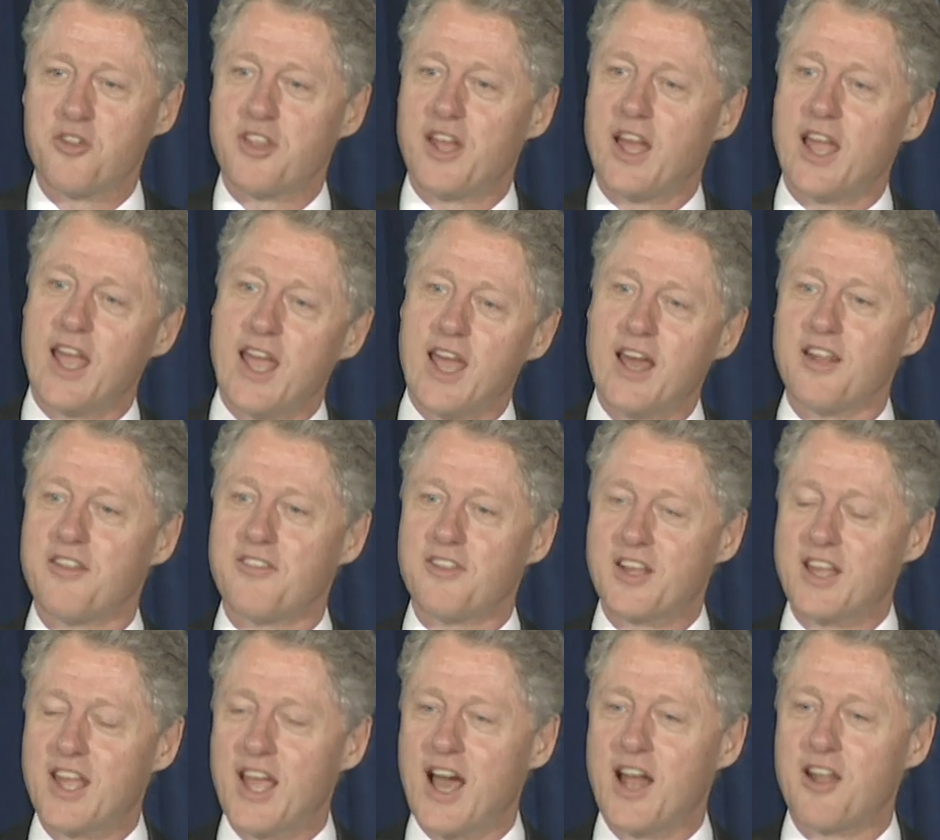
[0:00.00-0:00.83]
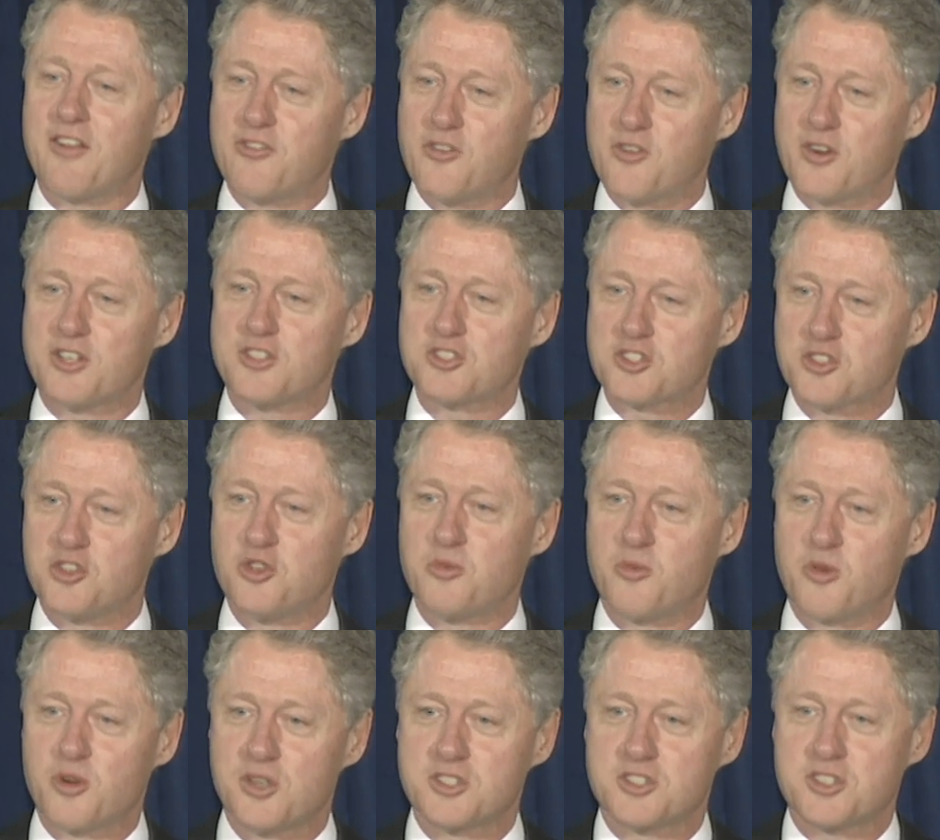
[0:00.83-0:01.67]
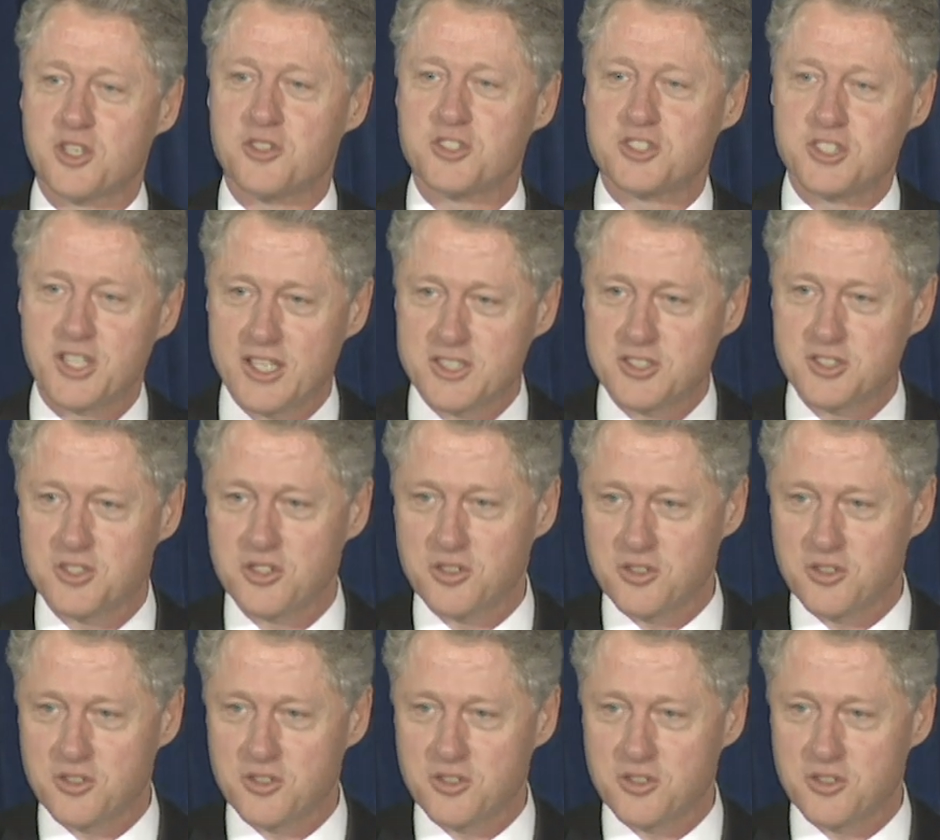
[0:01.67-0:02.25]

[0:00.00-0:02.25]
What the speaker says: the head of the California School Board Associations,